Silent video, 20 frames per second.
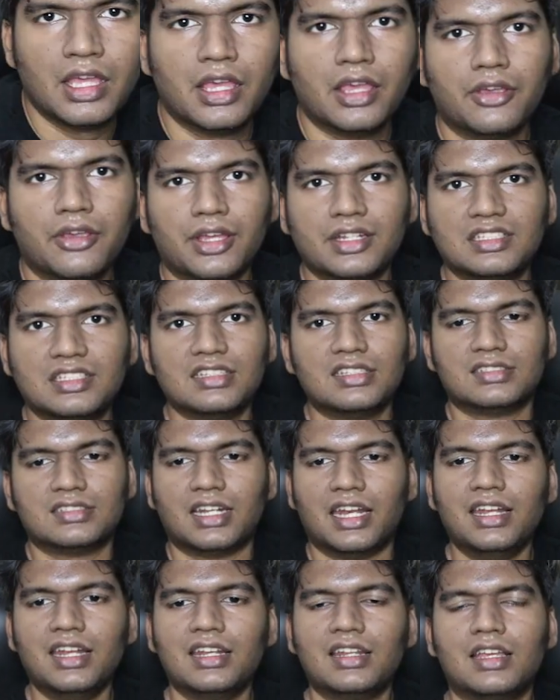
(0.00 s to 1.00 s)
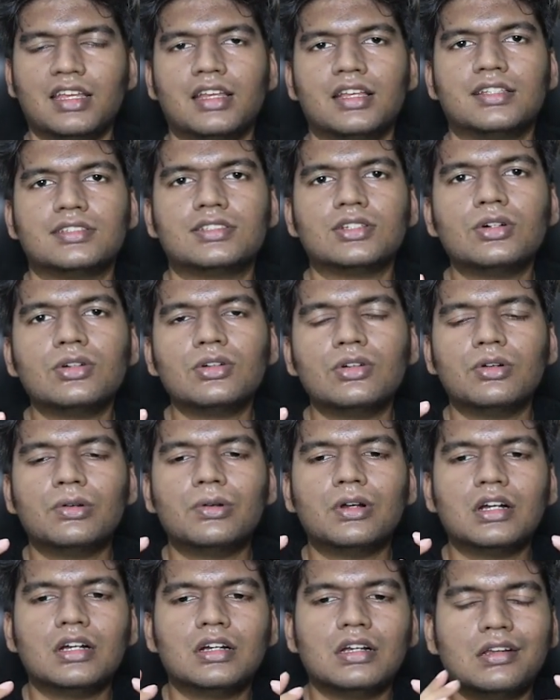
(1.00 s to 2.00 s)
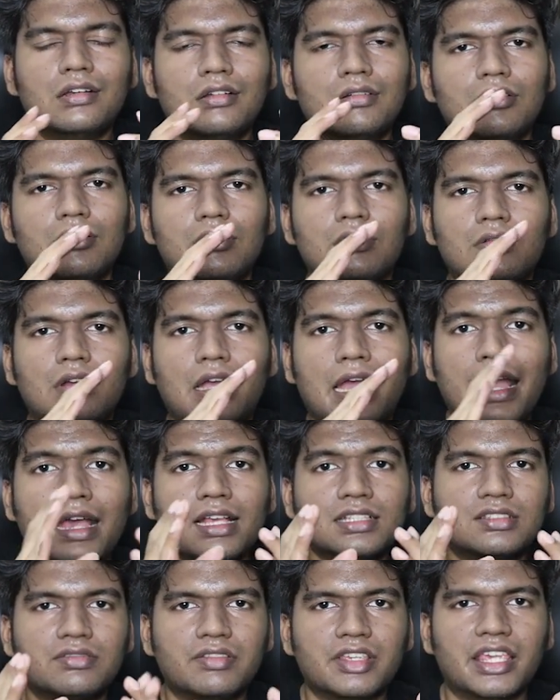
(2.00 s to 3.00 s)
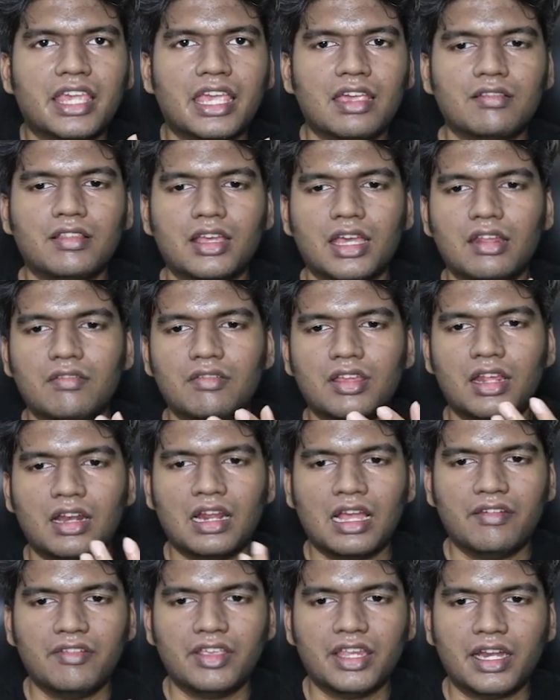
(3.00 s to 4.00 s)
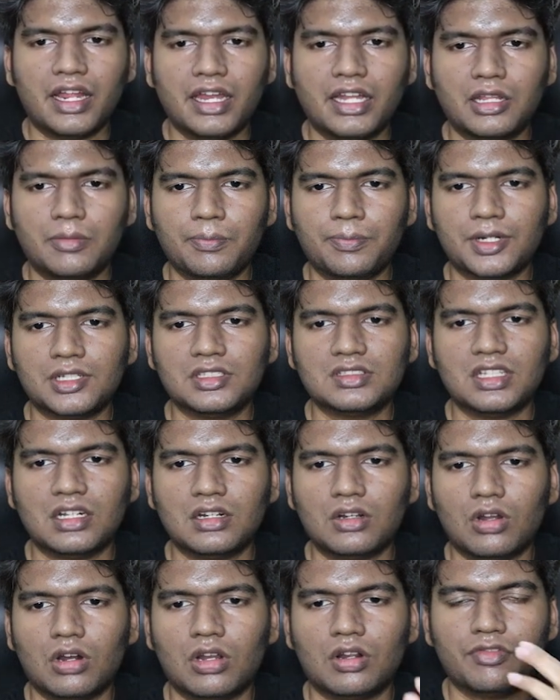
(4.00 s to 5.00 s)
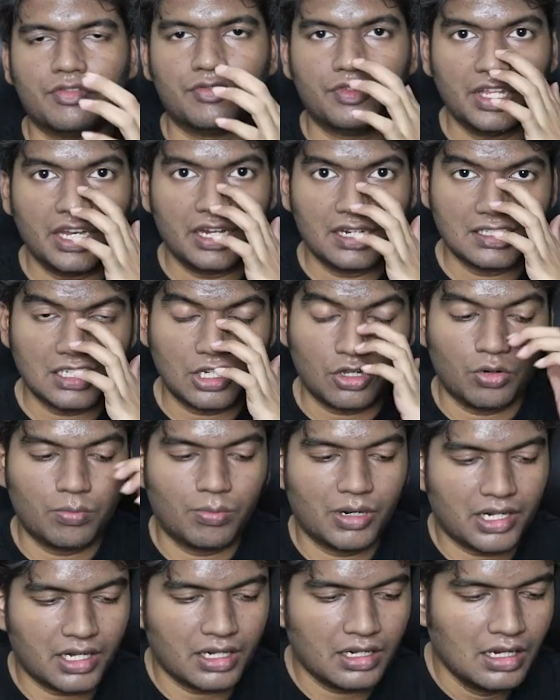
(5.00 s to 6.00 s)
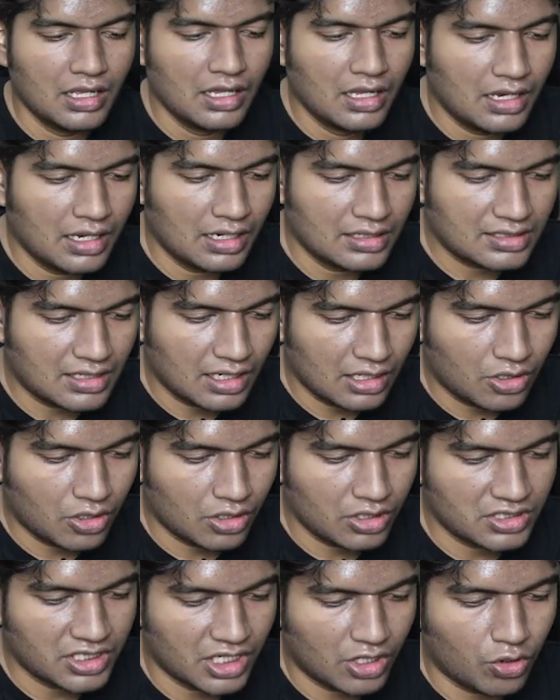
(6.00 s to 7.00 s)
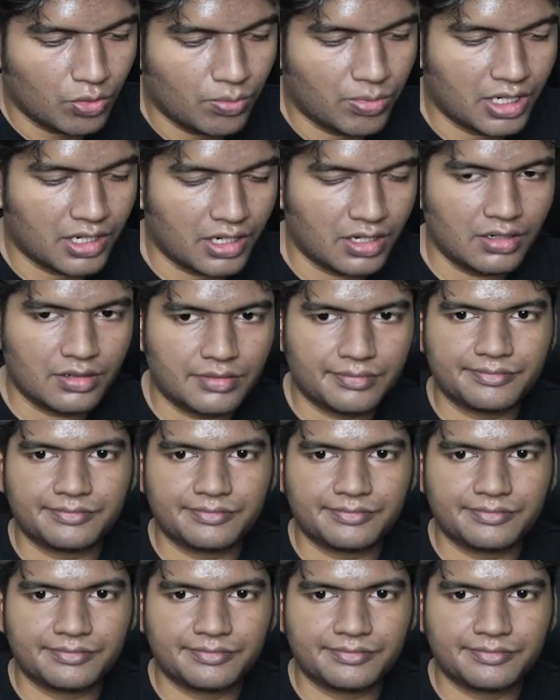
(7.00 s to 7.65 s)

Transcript: You can see this, right? So as we gave there, we are having an item price and $50 and a checkout button. Let's click on the checkout button.